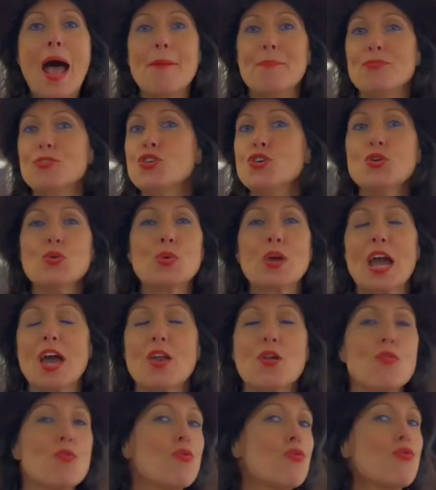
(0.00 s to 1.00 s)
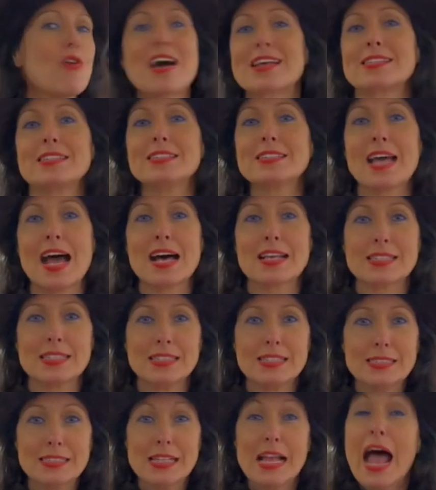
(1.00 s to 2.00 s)
You can razzle
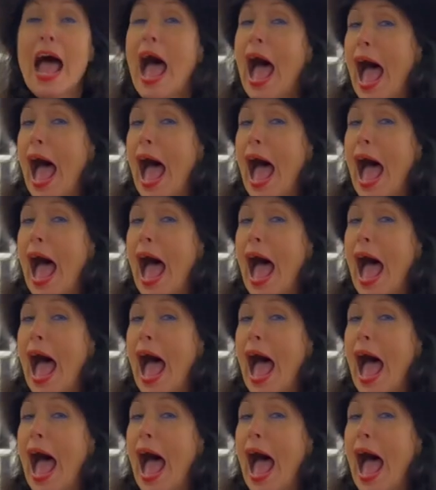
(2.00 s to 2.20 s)
dazzle